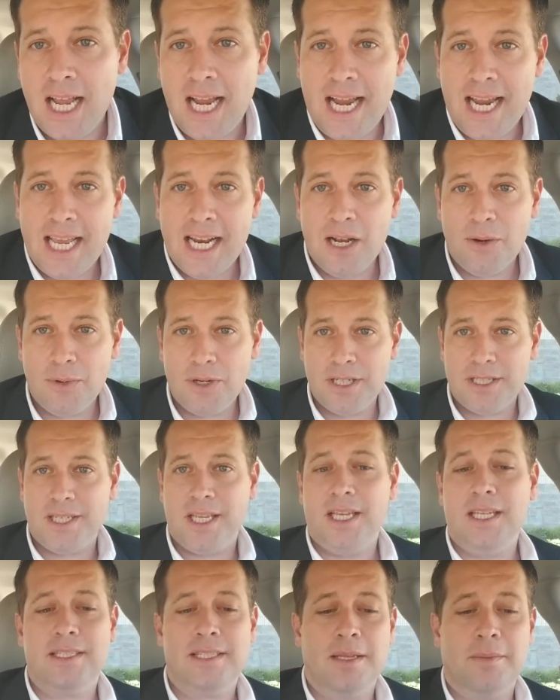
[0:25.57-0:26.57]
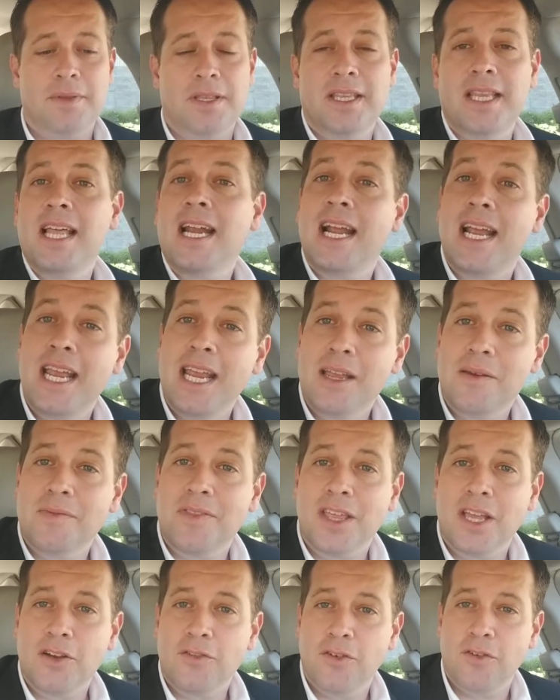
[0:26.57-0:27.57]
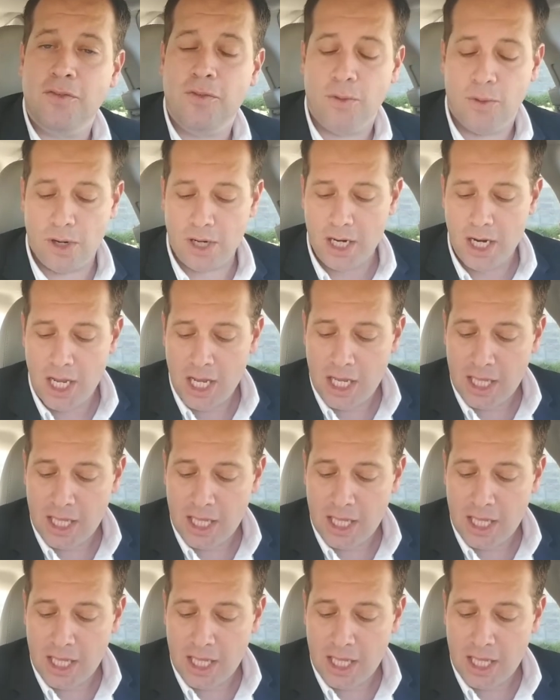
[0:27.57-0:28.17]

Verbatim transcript: And I want to tell you something that I am thankful for.